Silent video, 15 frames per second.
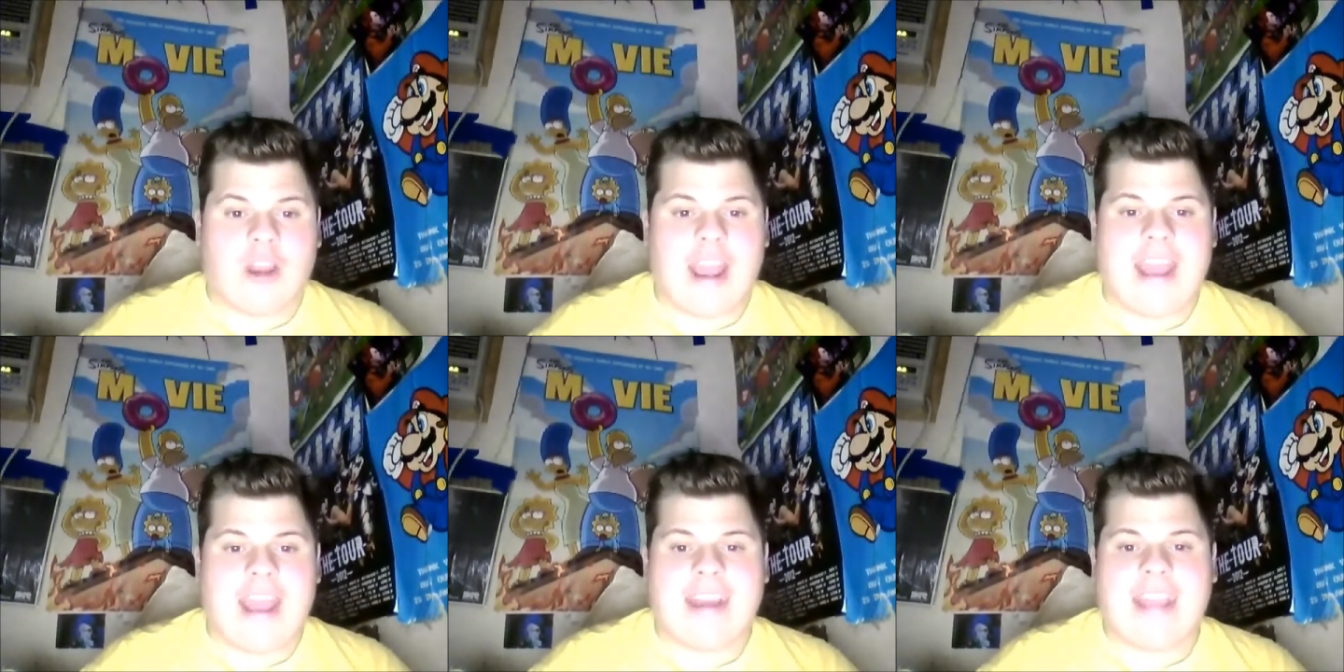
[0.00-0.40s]

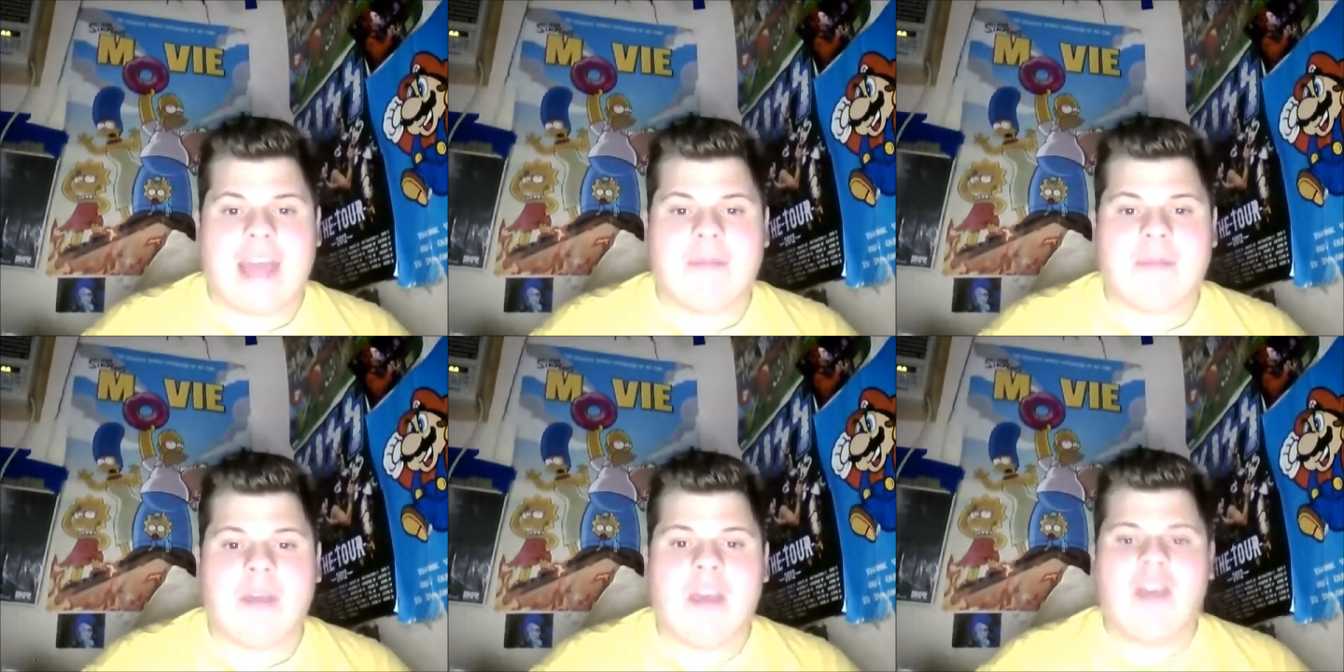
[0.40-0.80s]

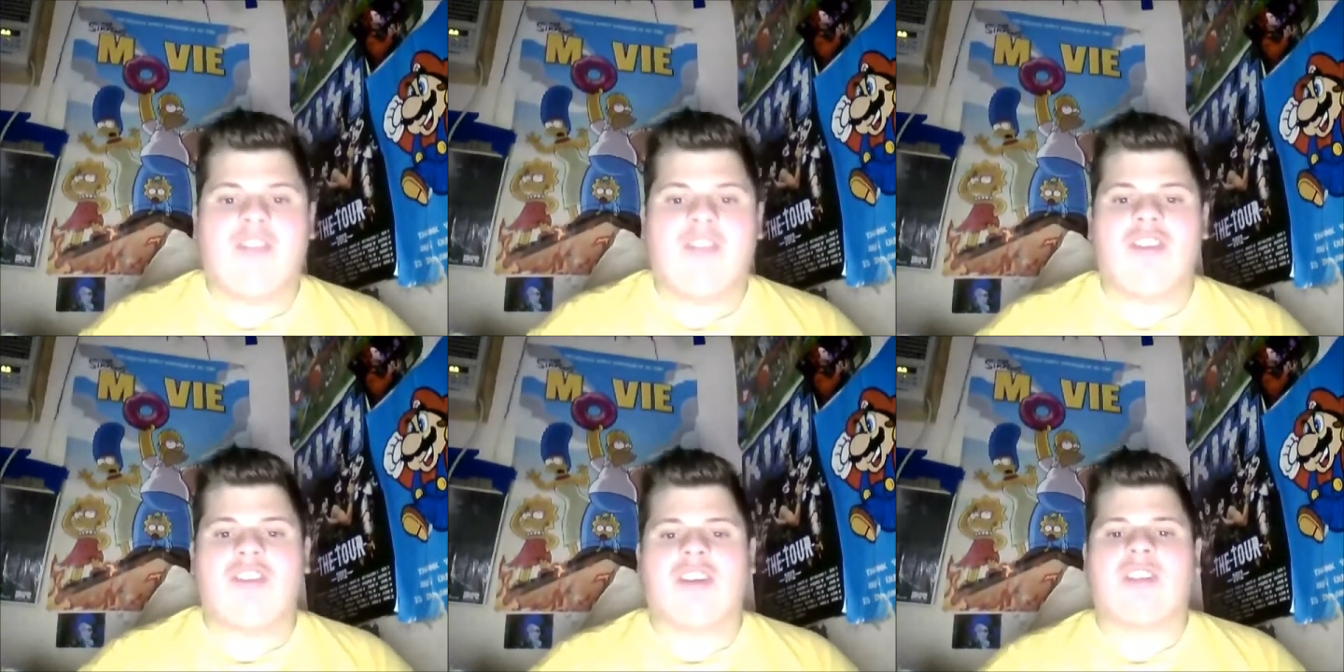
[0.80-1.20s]
handicap.
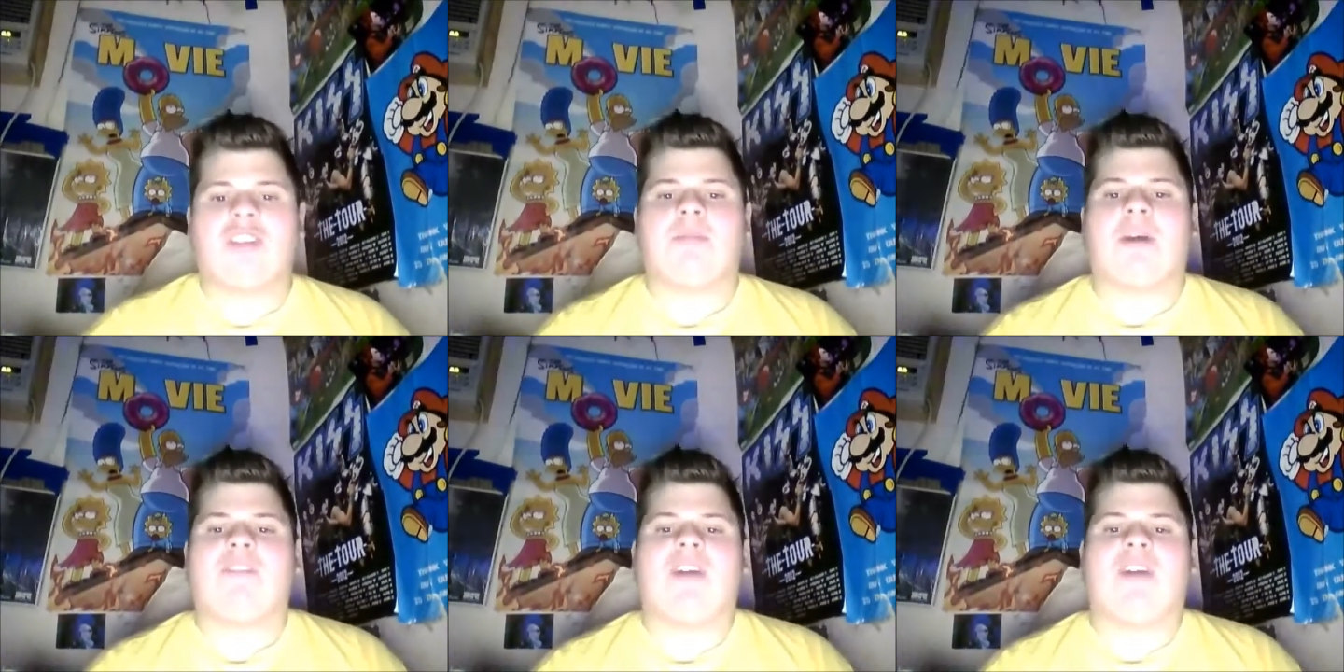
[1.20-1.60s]
Finished 6
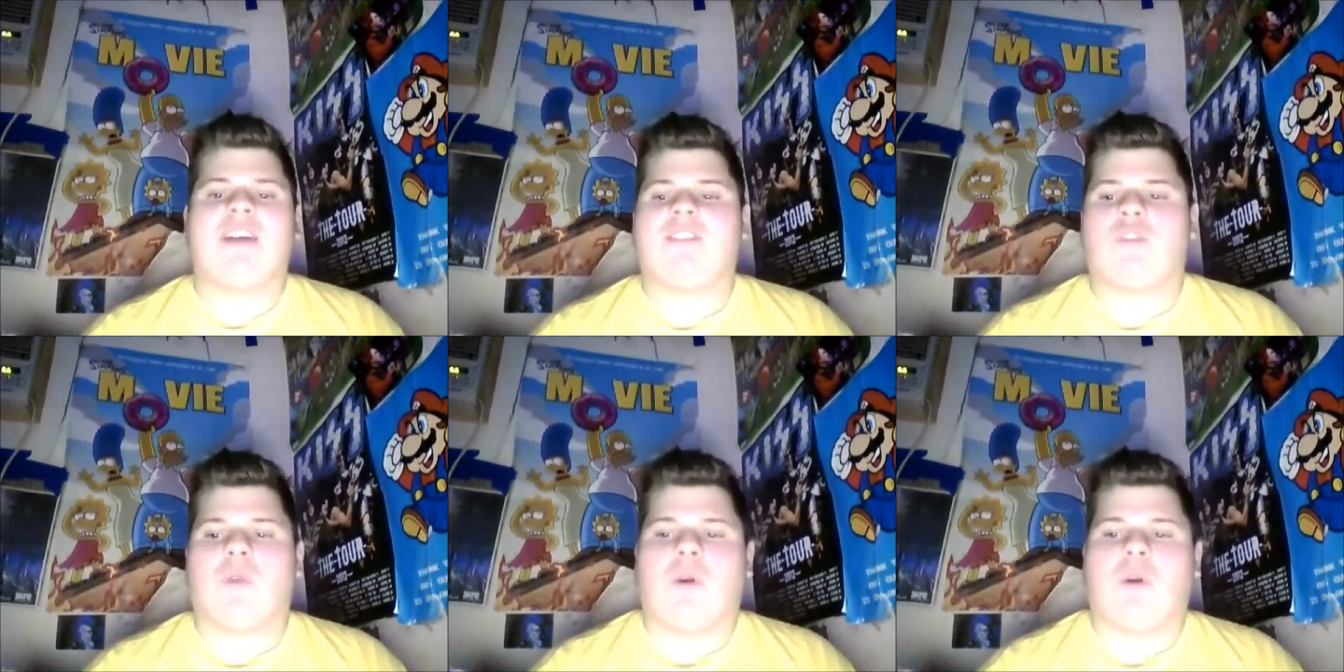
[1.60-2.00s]
by
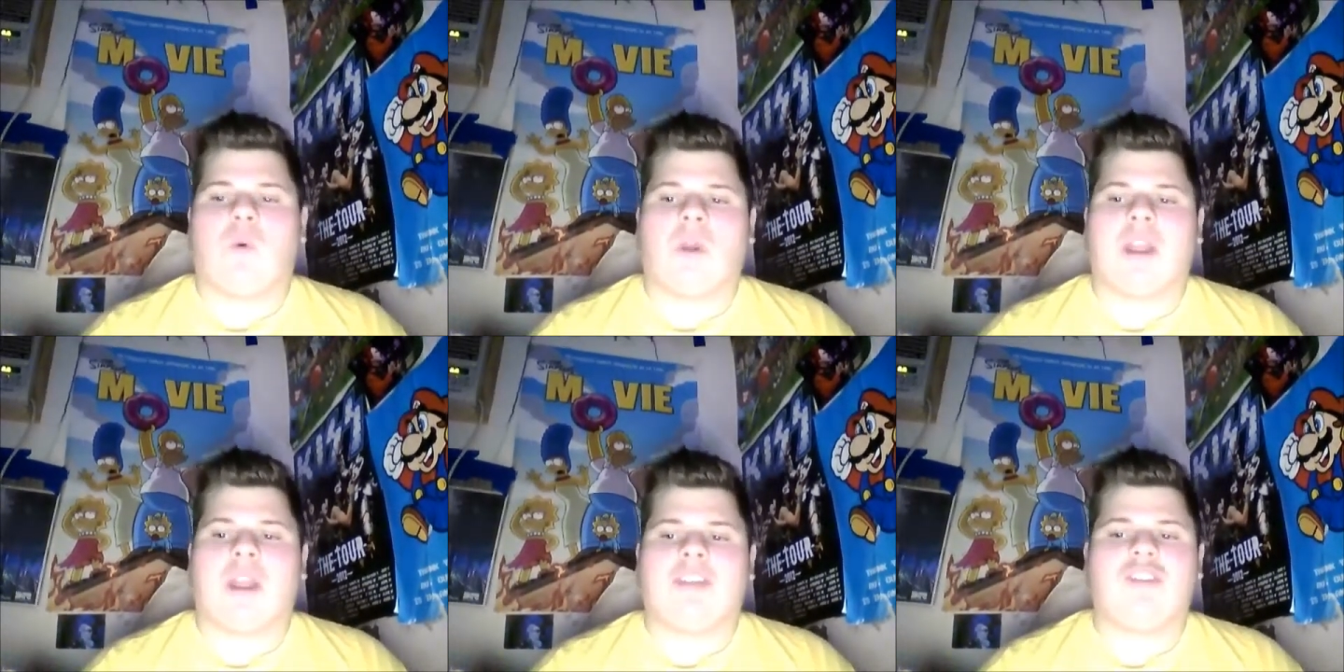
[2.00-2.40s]
5 3/4
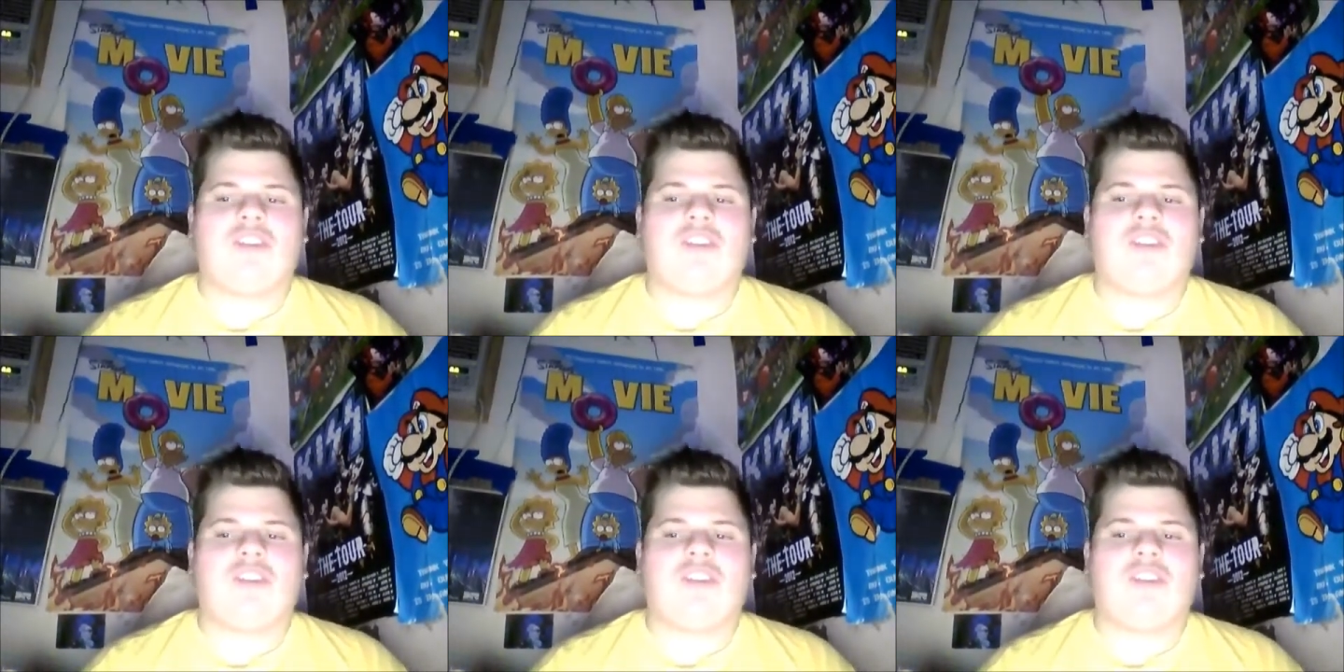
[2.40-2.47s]
lengths.